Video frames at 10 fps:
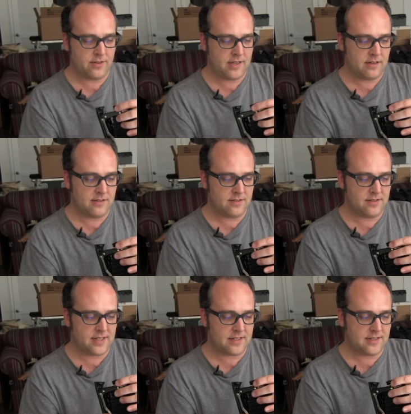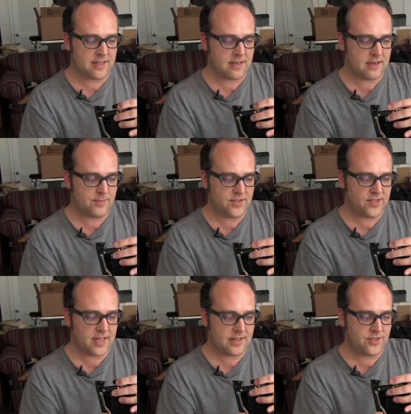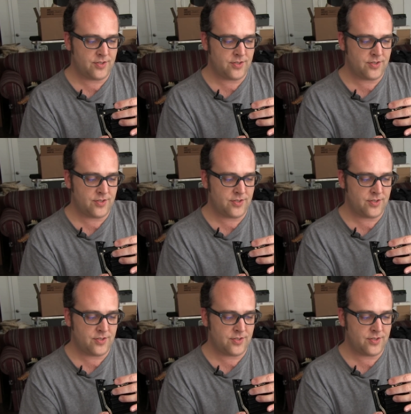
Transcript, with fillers: go ahead. This is set to time. Let's set it